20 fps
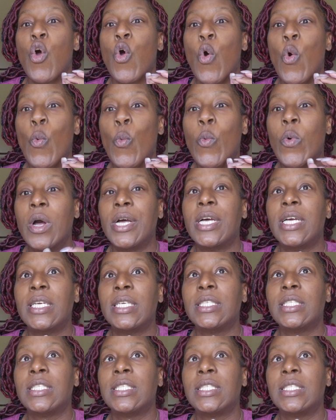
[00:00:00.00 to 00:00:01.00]

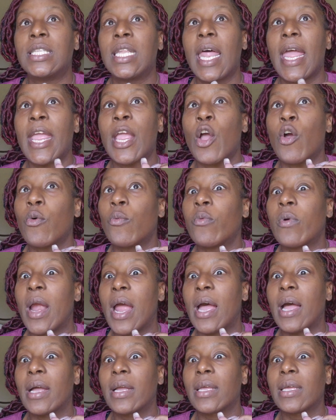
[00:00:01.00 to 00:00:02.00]
was like a
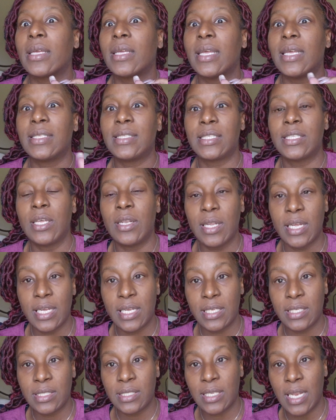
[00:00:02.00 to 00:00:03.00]
rock, it still
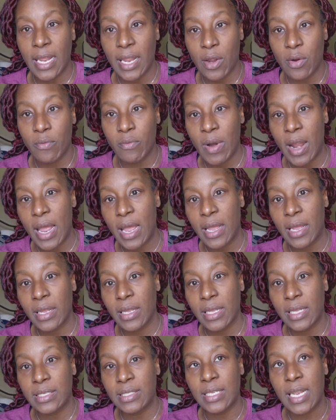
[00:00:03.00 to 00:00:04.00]
is like a rock.
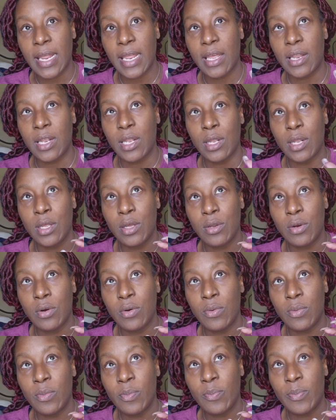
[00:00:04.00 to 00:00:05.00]
It's like a
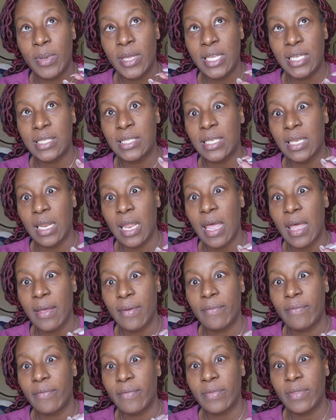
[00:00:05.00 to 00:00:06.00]
little piece
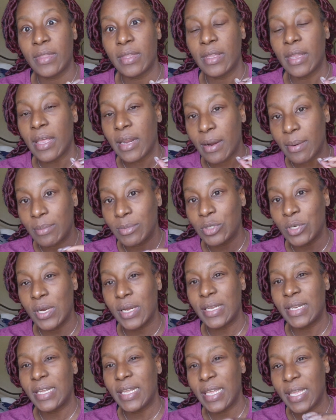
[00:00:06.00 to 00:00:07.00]
left that I'm
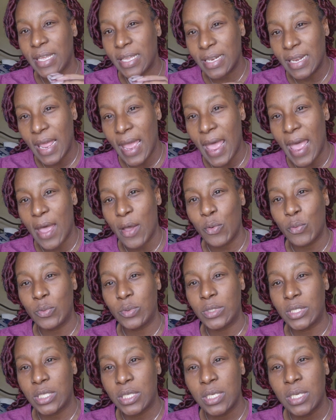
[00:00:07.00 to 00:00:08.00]
trying to get
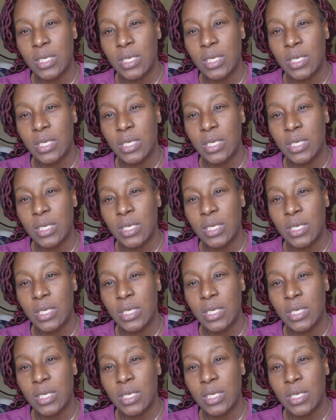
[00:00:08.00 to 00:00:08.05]
out.